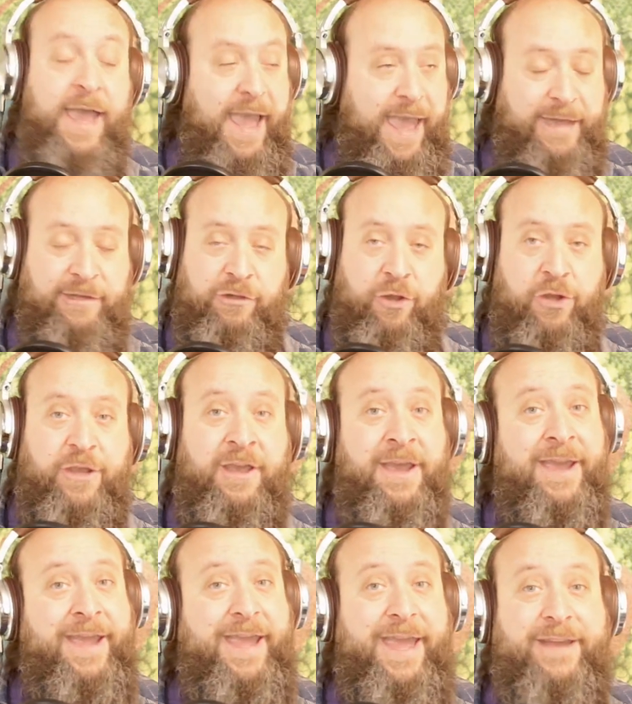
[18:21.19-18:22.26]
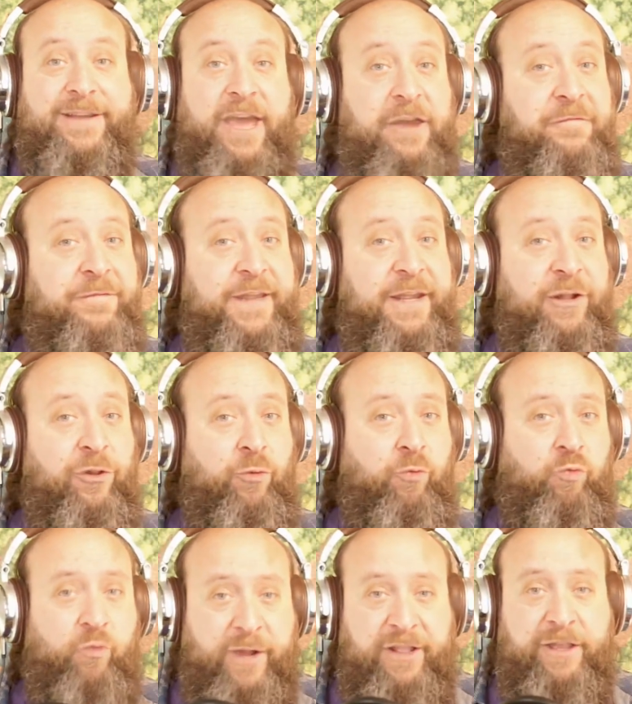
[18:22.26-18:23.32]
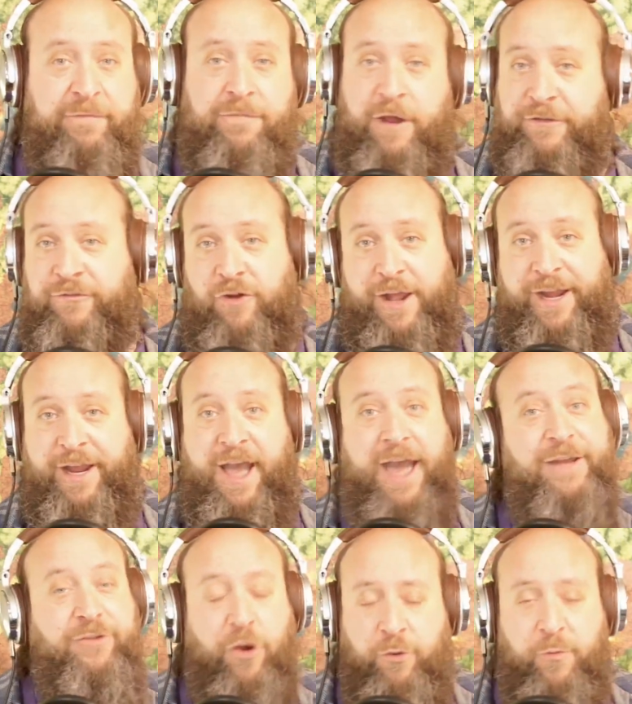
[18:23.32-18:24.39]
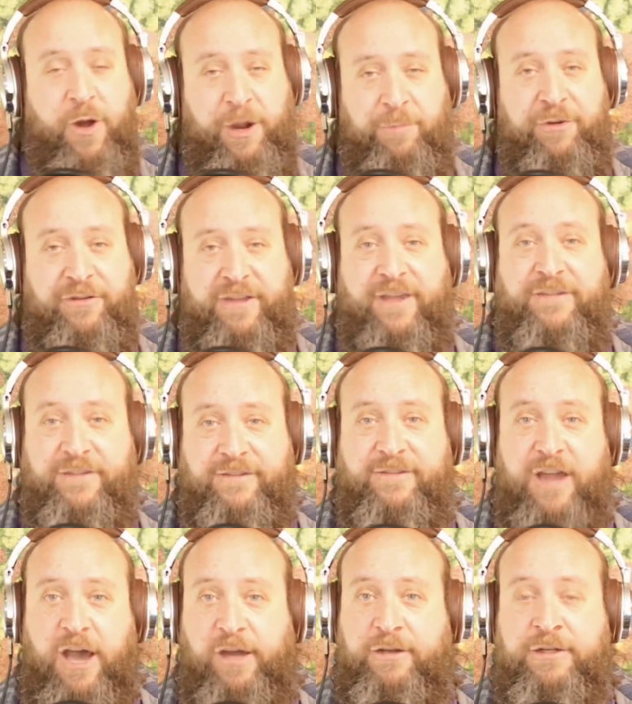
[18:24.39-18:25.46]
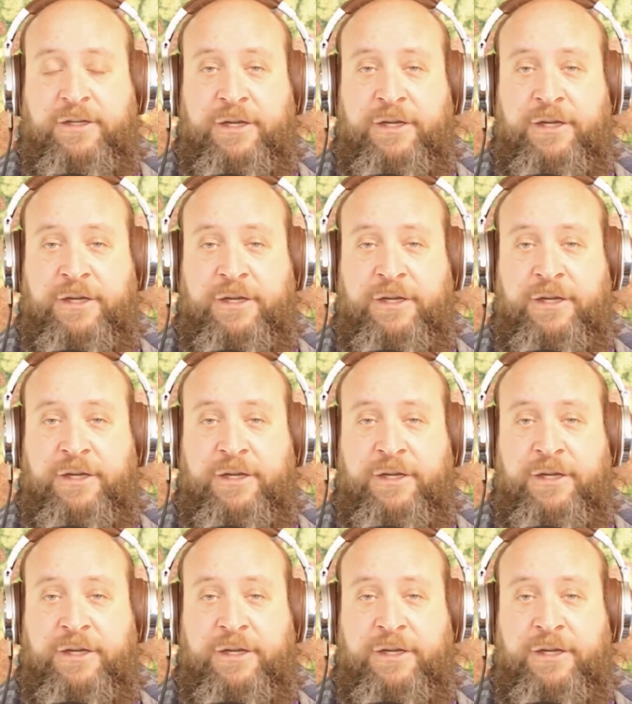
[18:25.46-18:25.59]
And look, it can feel really frustrating. I don't want to pretend it's not.